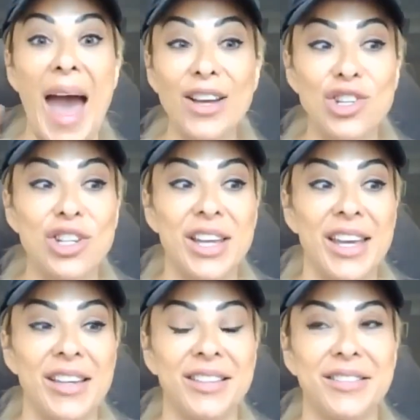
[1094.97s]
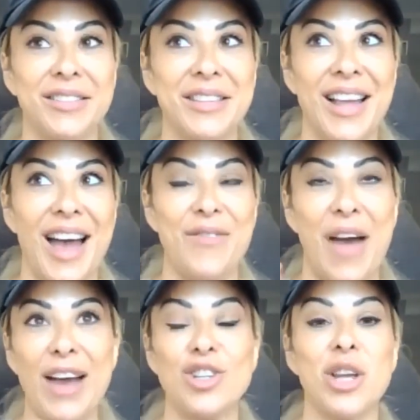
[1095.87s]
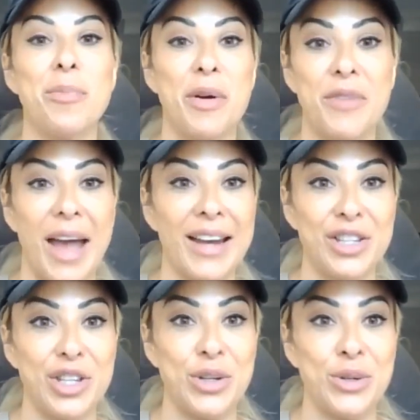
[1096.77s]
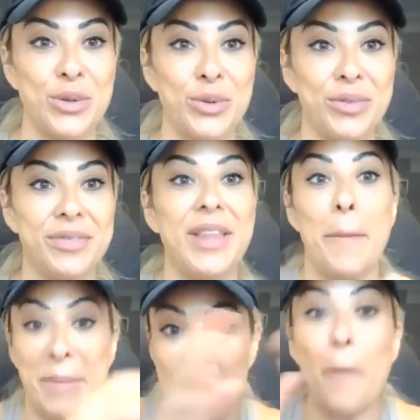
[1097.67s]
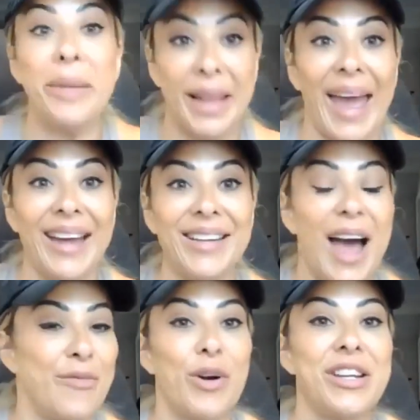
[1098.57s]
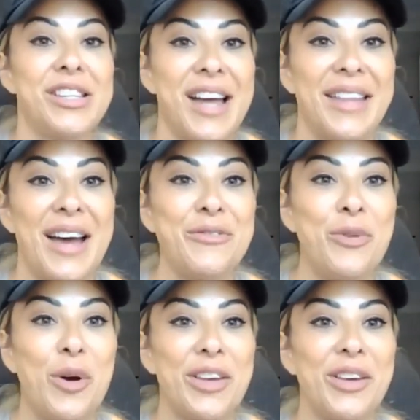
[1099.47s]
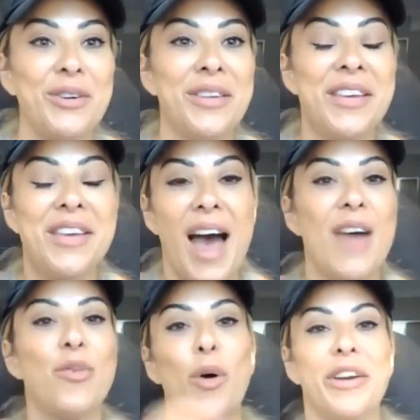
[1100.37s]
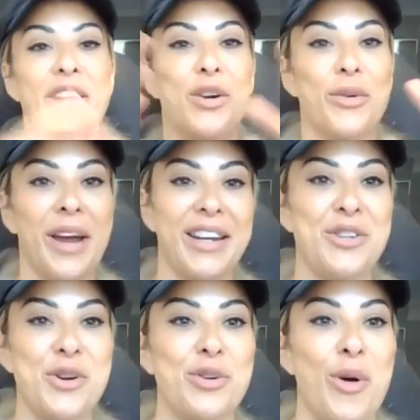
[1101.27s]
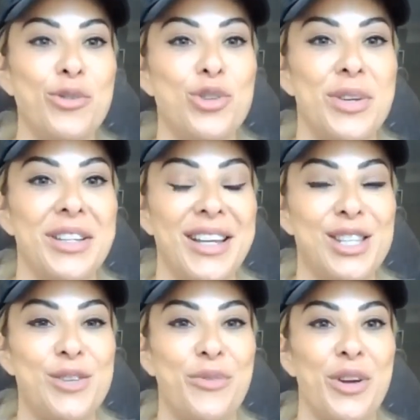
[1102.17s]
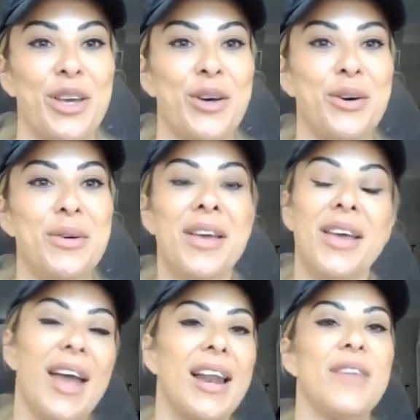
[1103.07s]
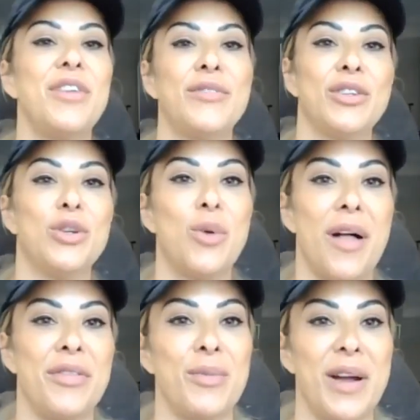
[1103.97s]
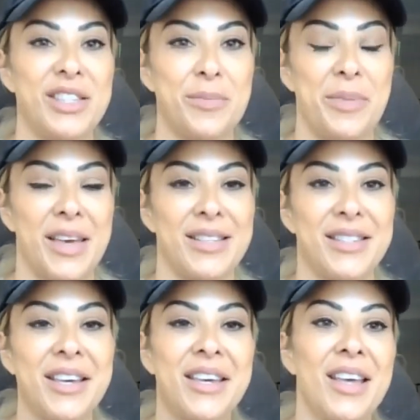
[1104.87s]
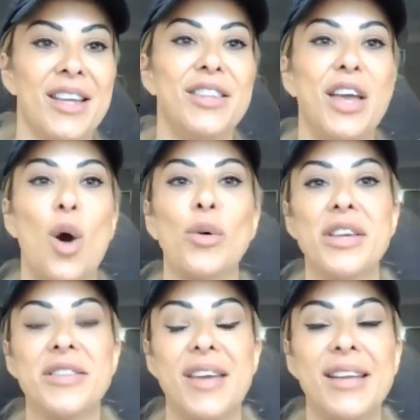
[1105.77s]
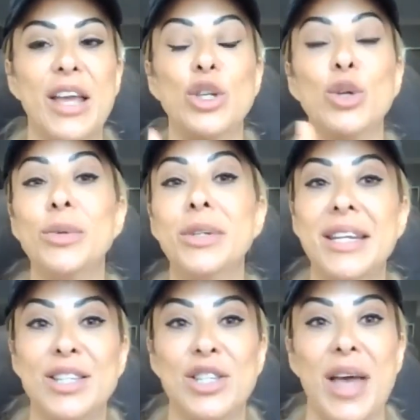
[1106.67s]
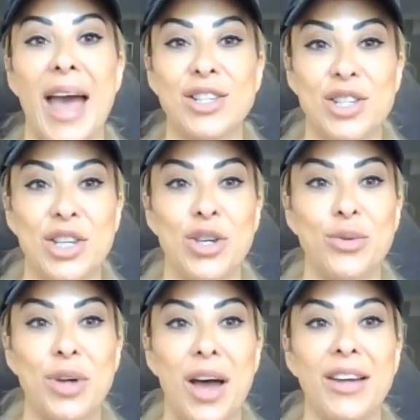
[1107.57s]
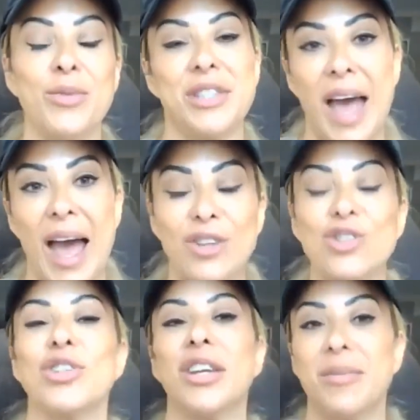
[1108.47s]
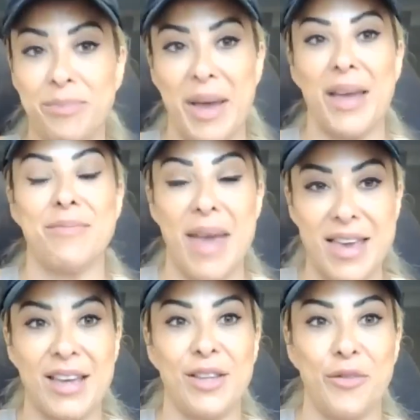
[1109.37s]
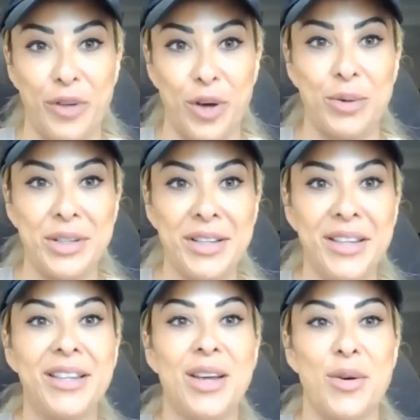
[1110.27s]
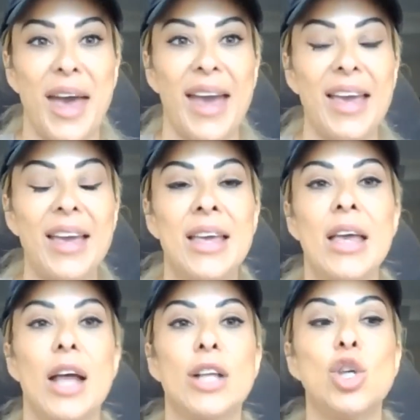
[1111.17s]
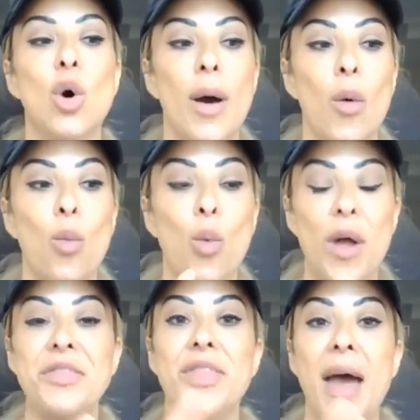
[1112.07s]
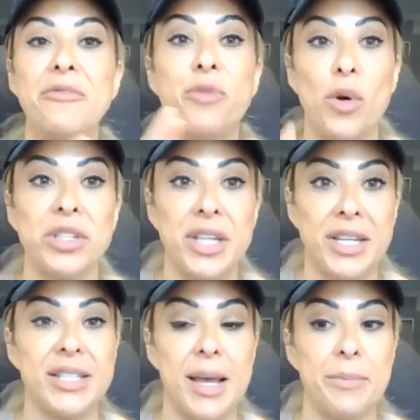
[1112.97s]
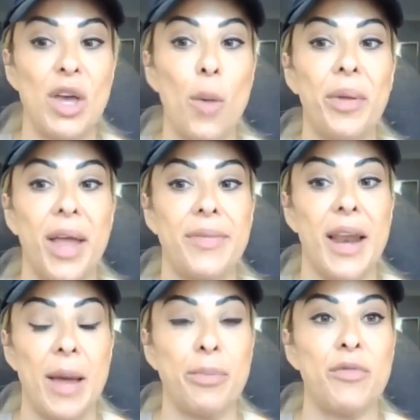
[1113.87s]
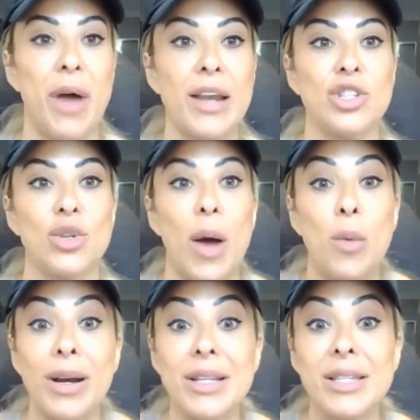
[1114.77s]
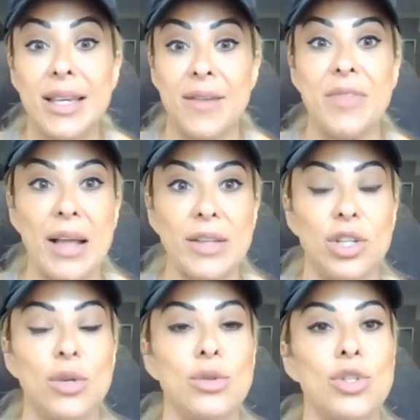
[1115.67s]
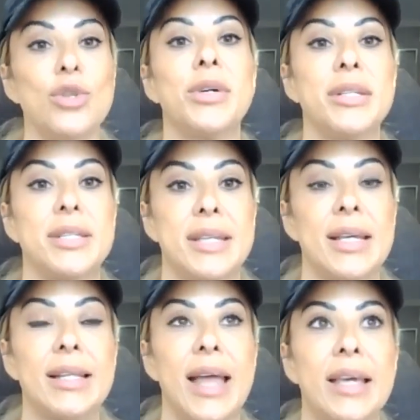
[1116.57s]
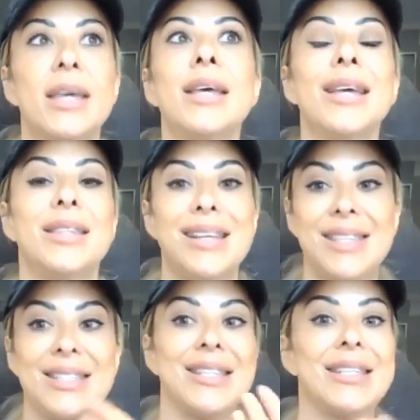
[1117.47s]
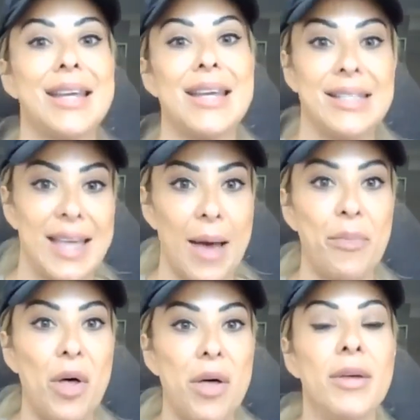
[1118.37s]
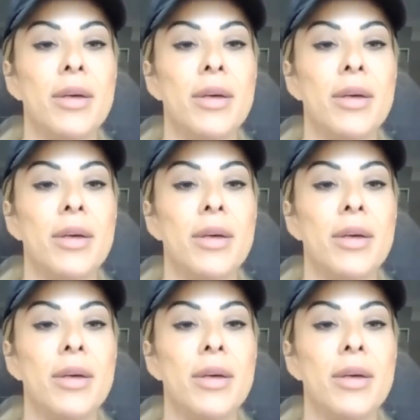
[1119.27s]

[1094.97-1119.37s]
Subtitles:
actually provided you the meal plan. I've already done that for you. I've already created your grocery list for you, and I've given you all the recipes. The only thing that you needed to execute on was actually making the food. Okay. And so with that 14-day meal plan that I provided you, I wanted to give that to you so you could see, like, this is an example